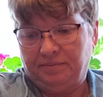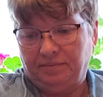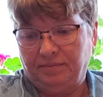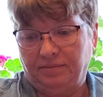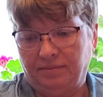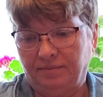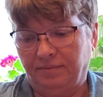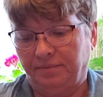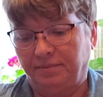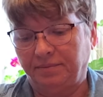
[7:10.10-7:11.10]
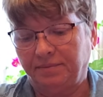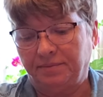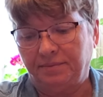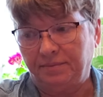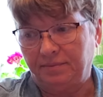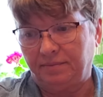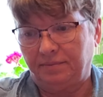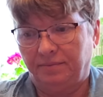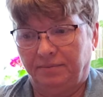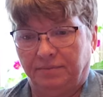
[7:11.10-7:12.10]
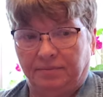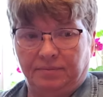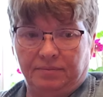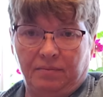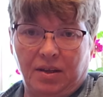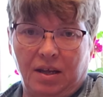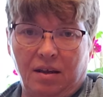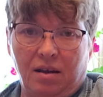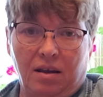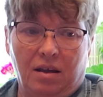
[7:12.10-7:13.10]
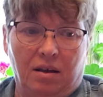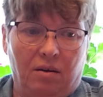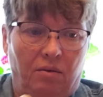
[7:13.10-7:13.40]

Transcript: [no speech]